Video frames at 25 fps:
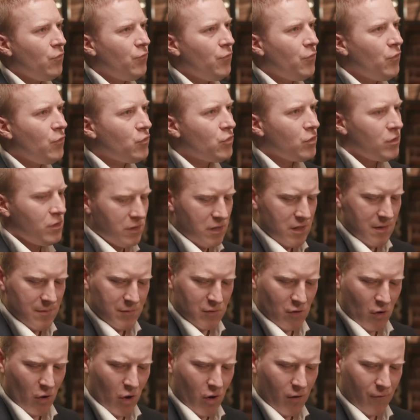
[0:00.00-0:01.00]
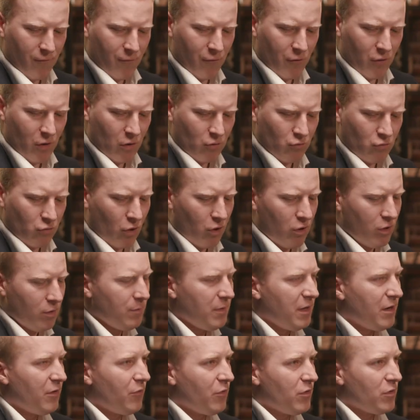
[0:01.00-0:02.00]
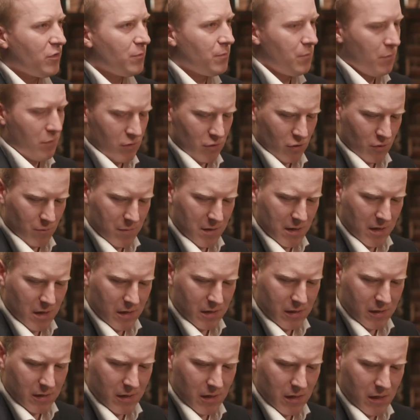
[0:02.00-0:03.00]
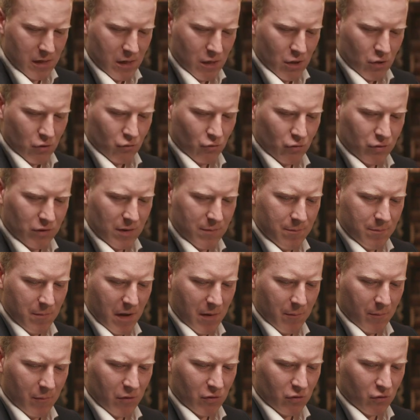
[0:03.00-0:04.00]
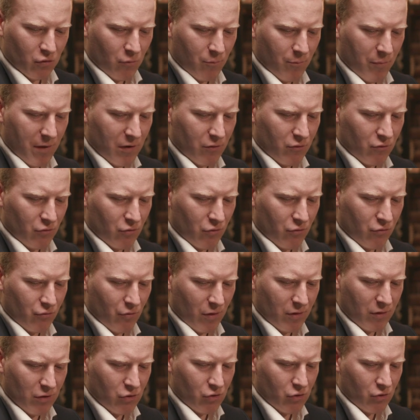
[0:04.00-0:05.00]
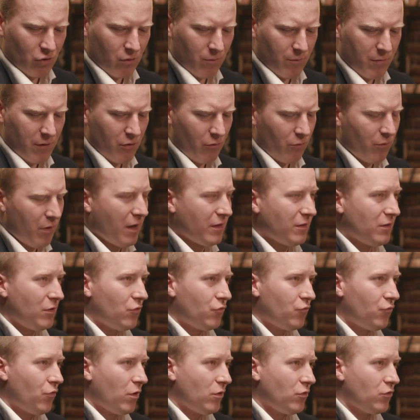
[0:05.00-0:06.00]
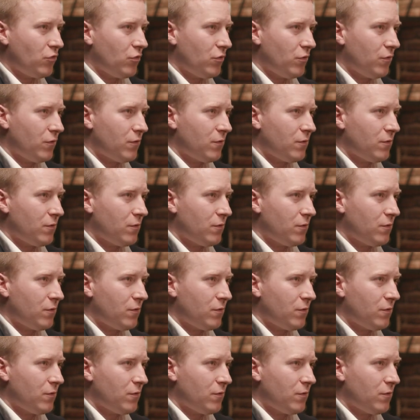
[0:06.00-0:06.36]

fusion teams offer autonomy and responsibility to team members compared to the traditional bureaucratic structures?